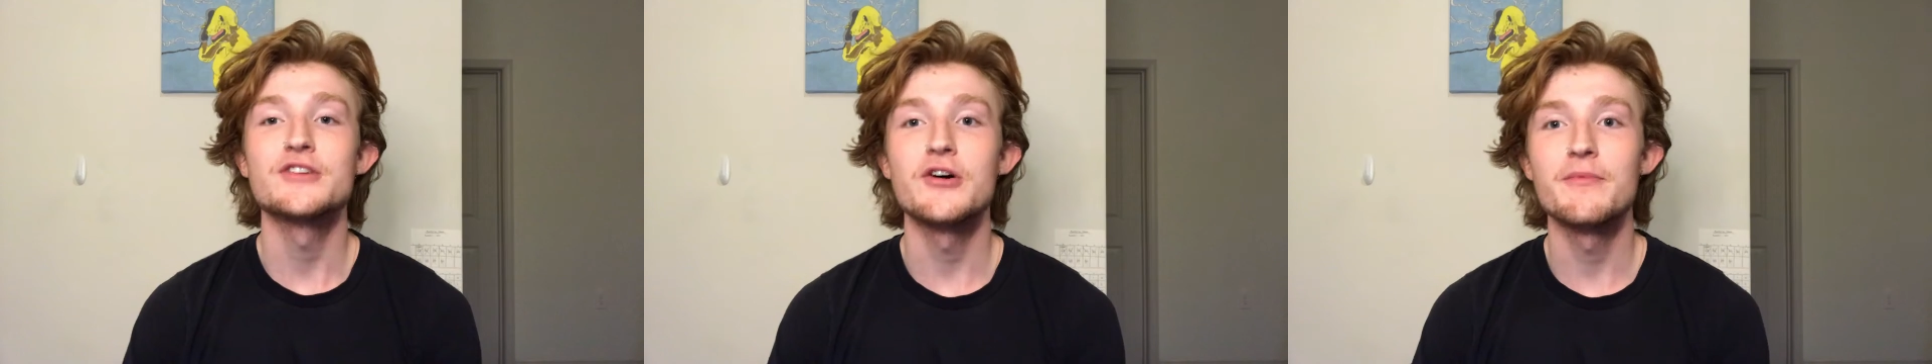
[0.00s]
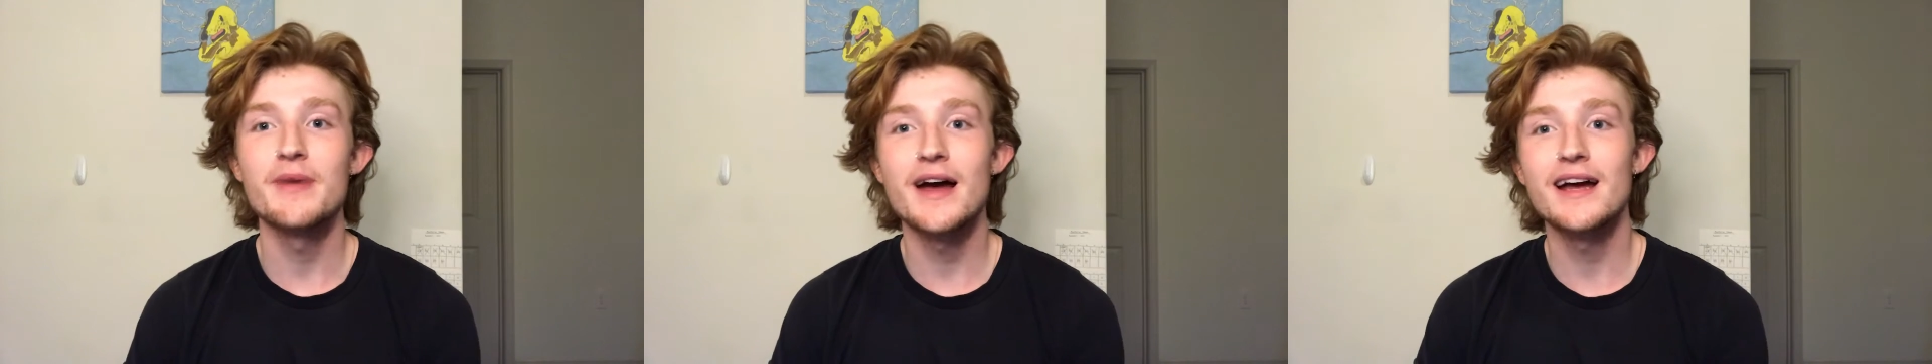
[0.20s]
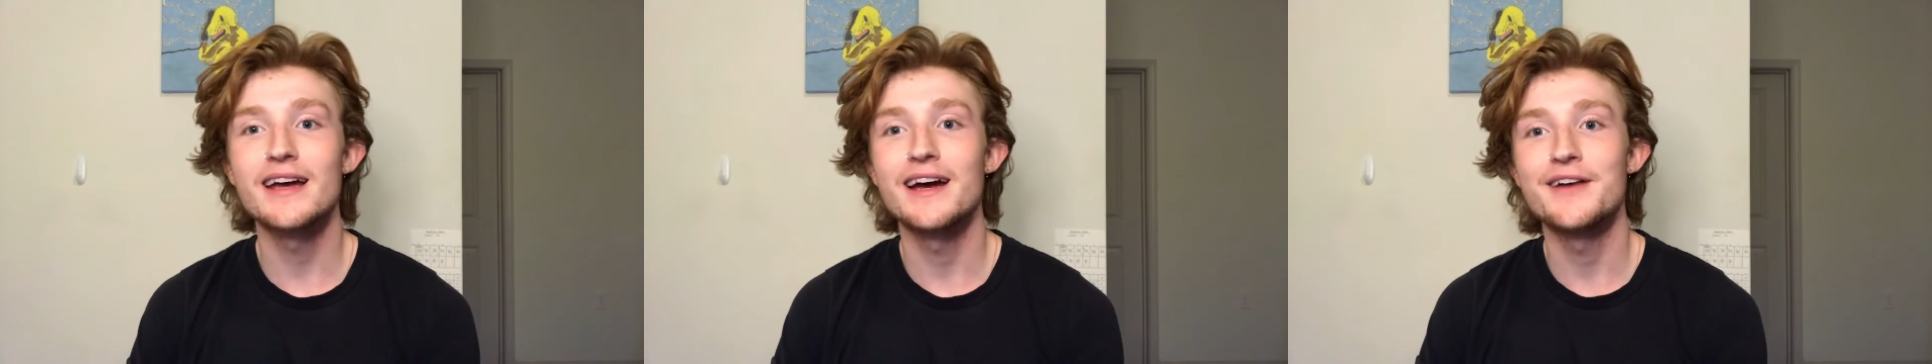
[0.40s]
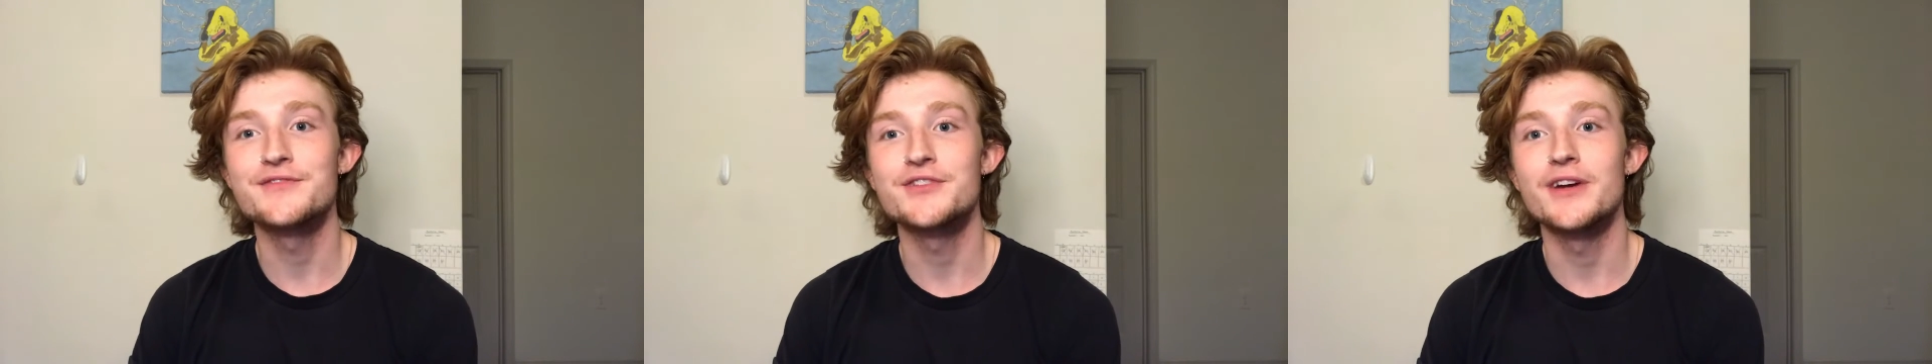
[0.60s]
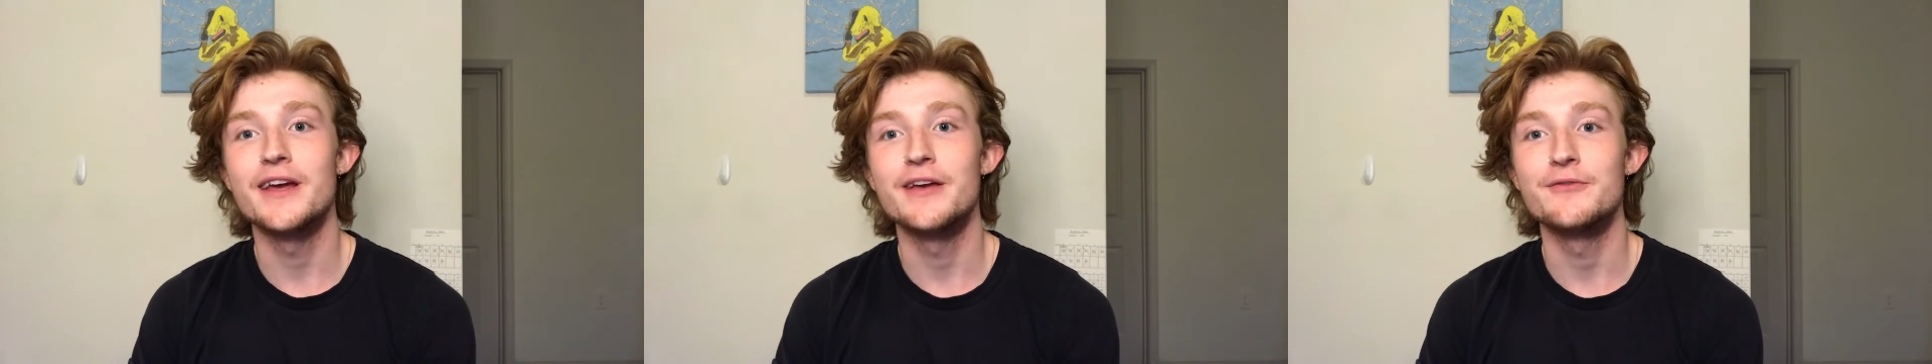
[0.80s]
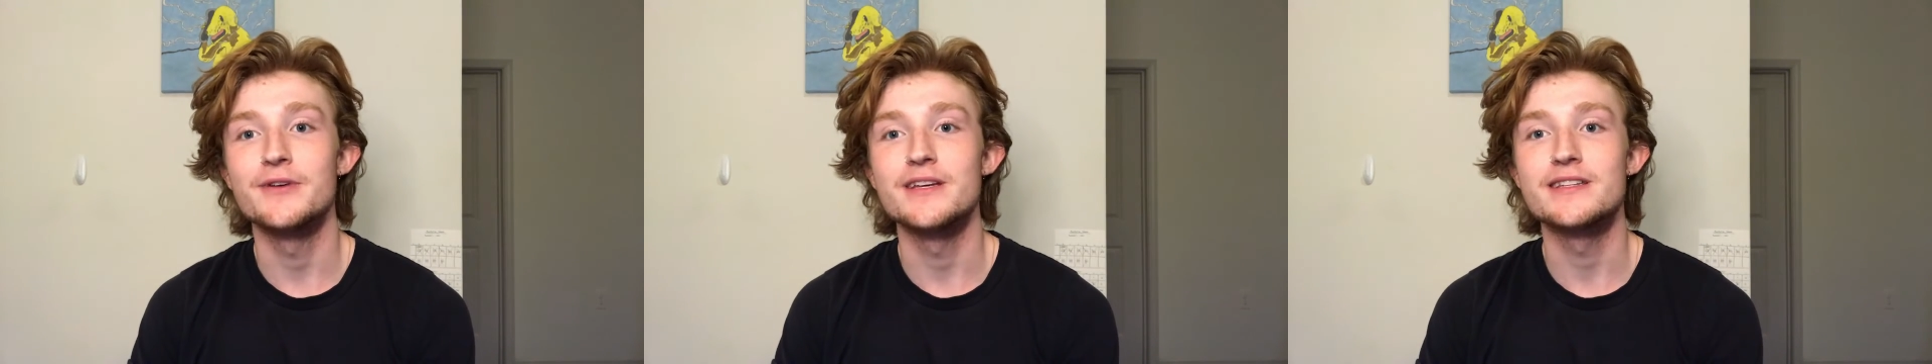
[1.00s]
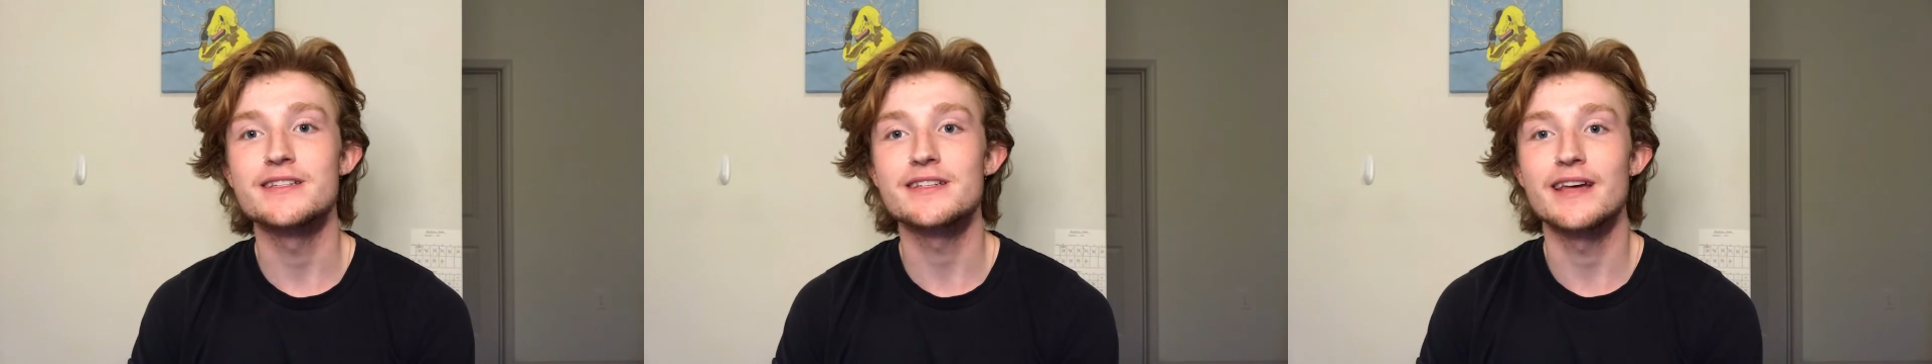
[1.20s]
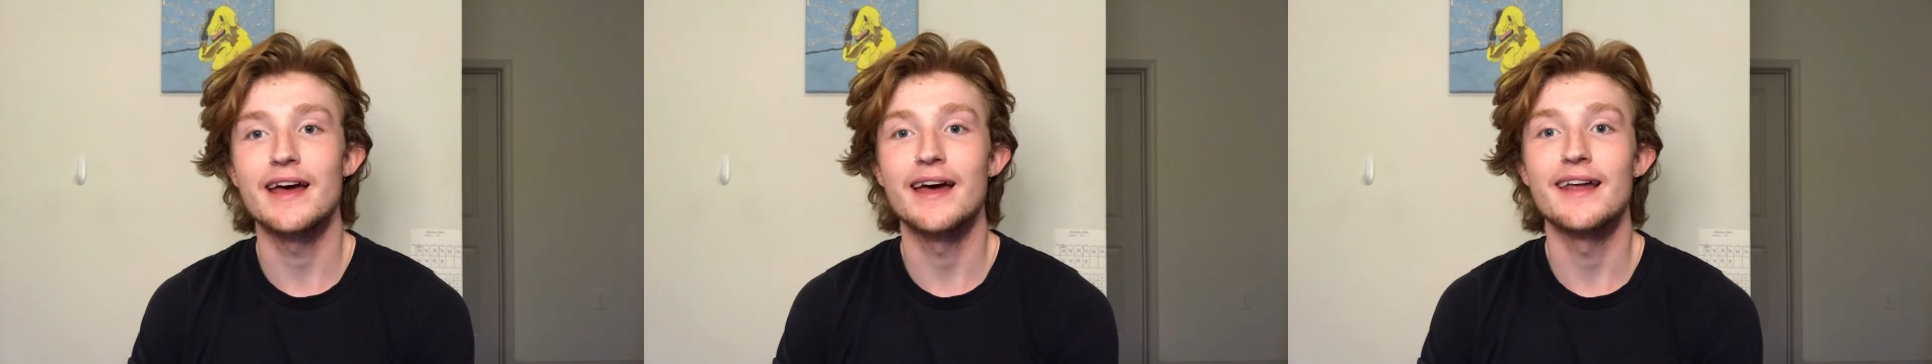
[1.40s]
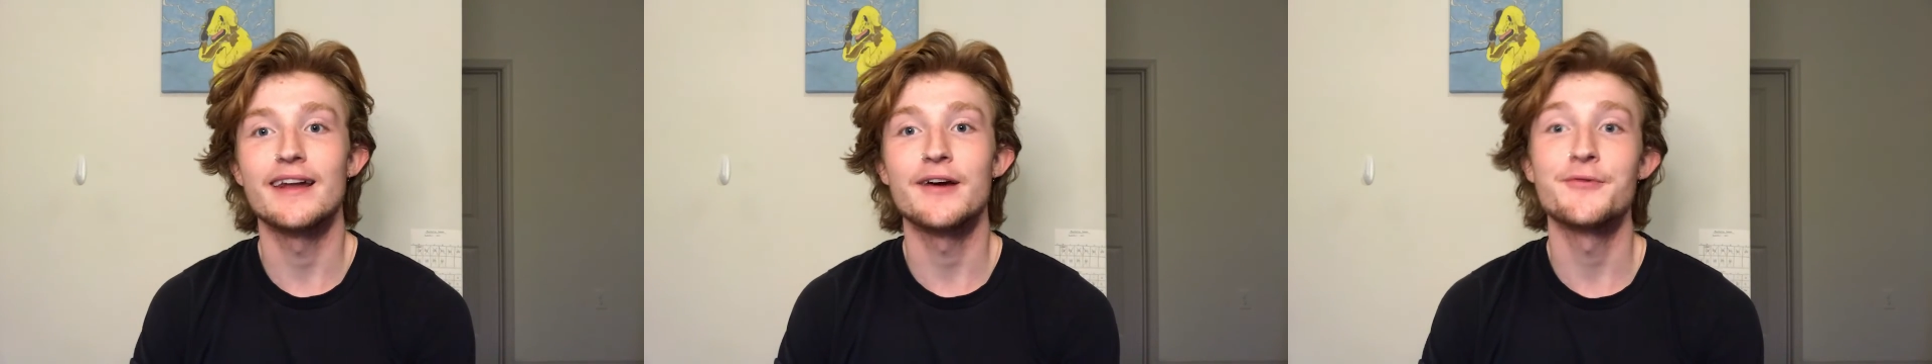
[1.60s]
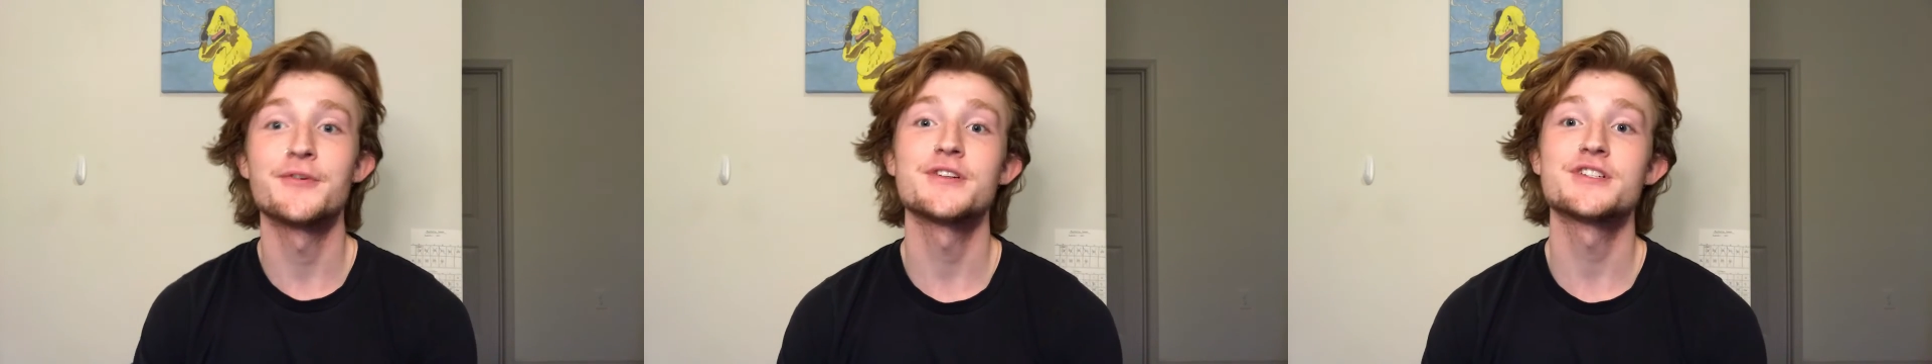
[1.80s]
So I'm back after eight weeks
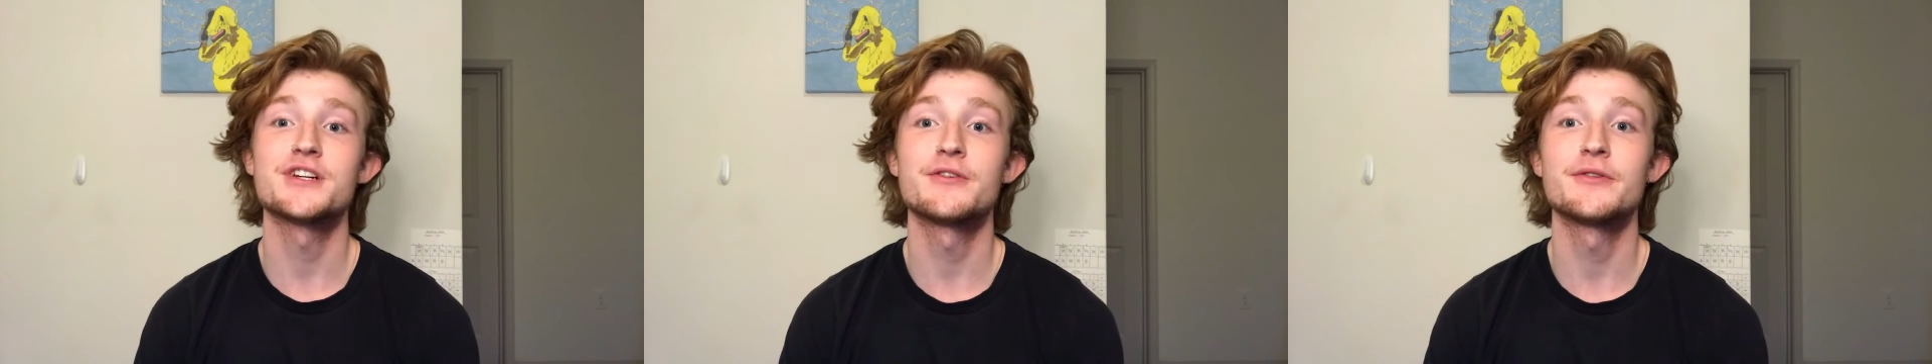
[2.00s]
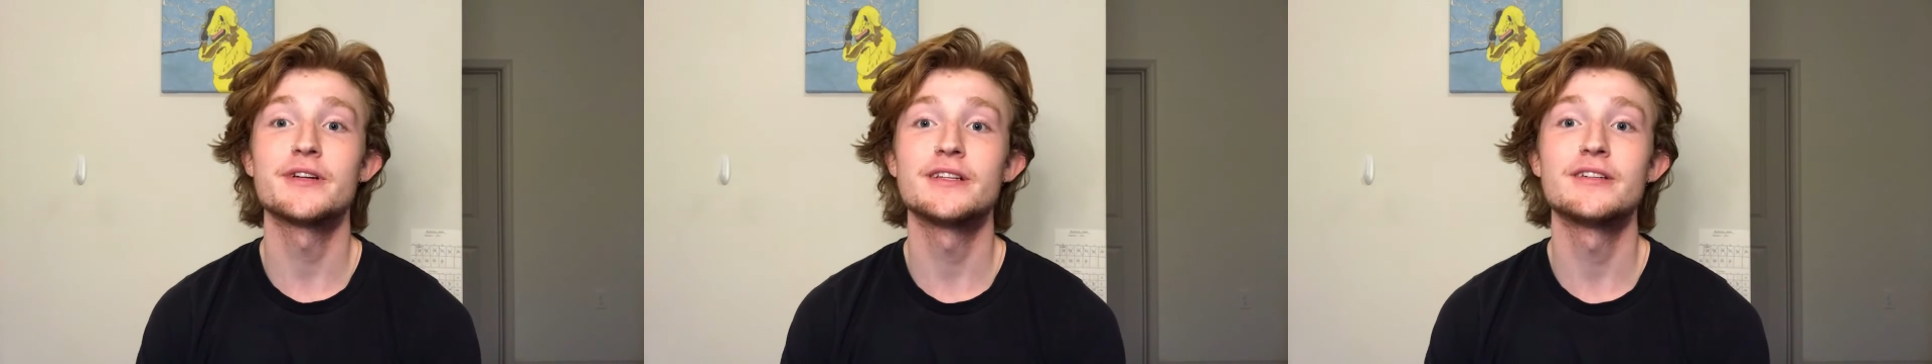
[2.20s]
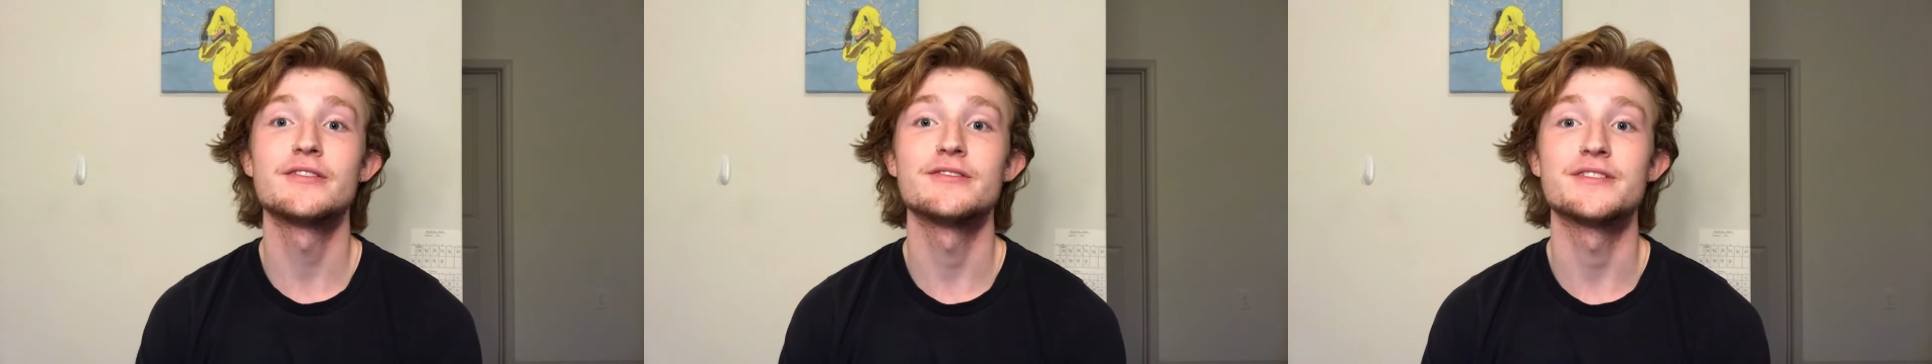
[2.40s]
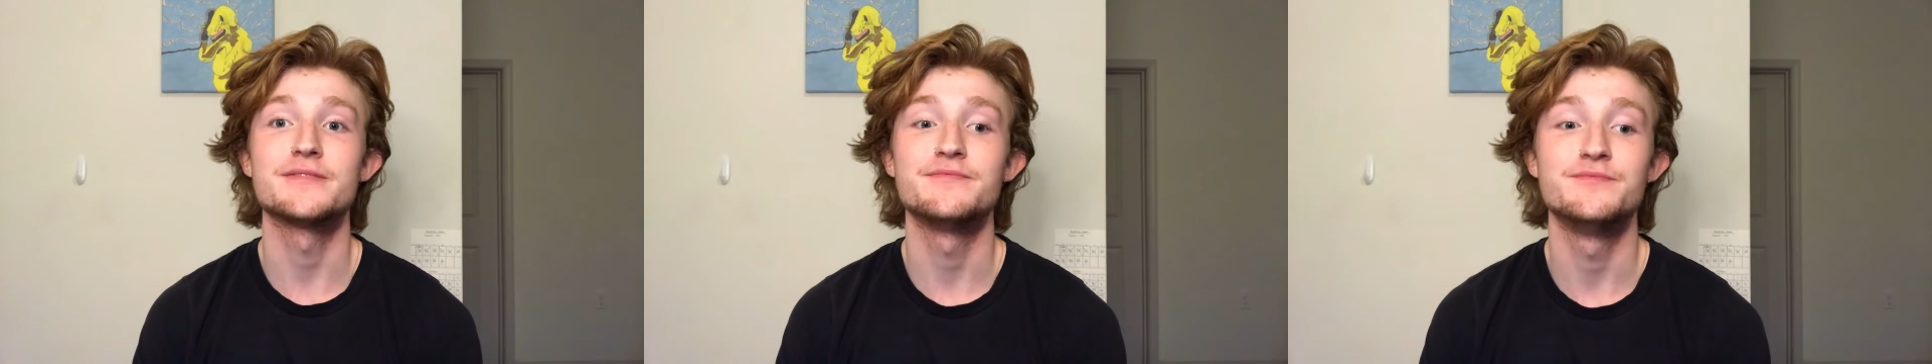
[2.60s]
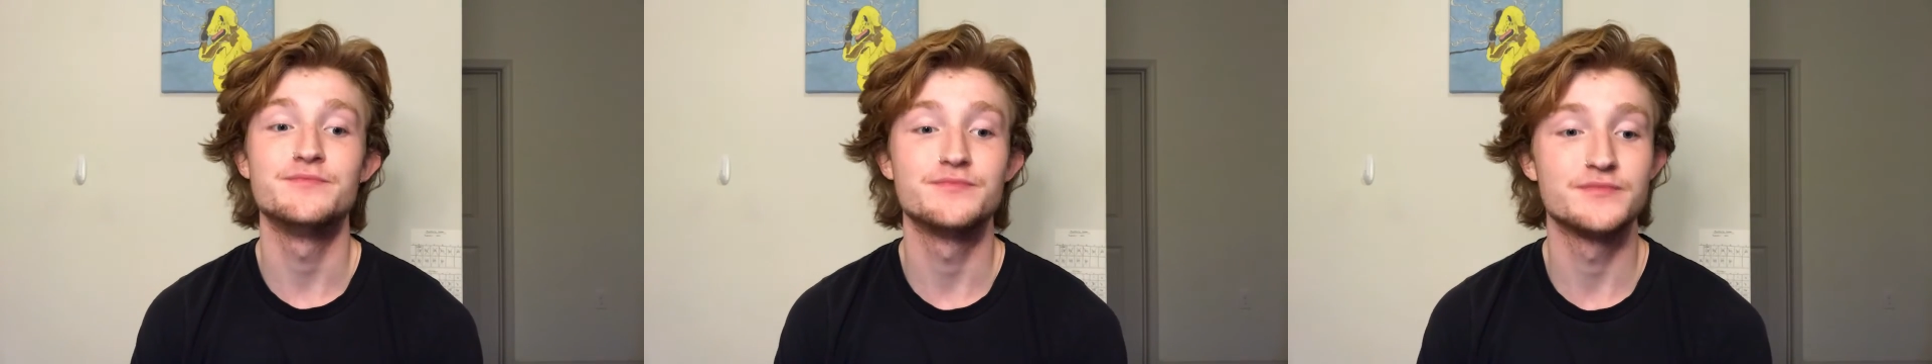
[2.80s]
and I wanna share what I learned.